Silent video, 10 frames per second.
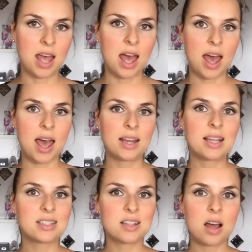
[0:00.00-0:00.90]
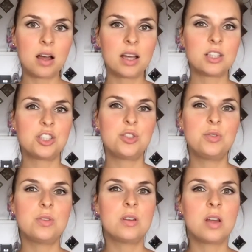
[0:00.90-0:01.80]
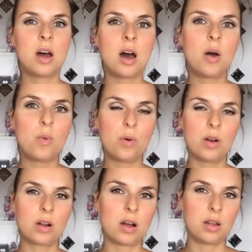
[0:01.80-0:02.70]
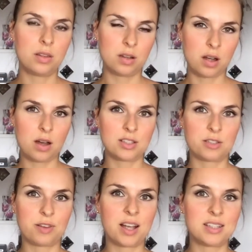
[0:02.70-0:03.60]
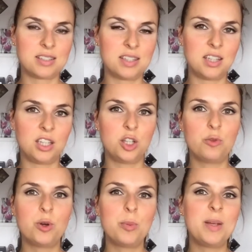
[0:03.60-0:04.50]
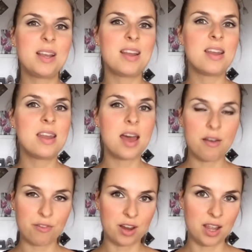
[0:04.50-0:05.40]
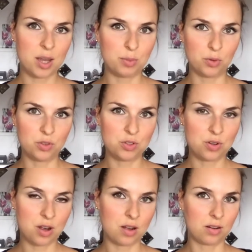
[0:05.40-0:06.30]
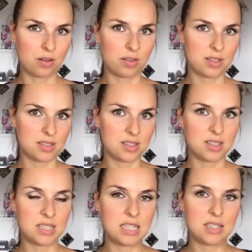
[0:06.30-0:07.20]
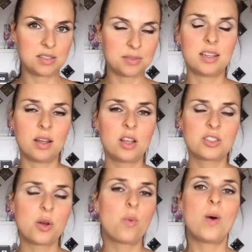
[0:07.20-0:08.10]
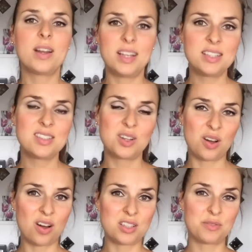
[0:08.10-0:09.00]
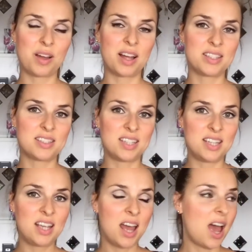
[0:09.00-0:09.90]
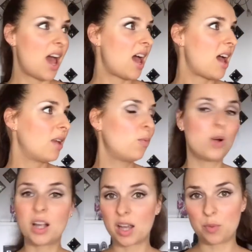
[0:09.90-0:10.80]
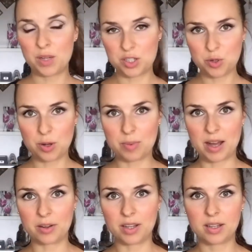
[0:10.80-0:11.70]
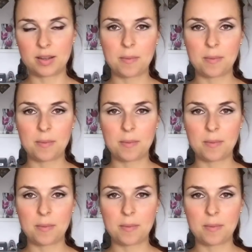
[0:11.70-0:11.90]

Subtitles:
And as long as you do not work on the cause of IC, you will be never able to conquer this disease. So what is the cause of IC and what can we do about it?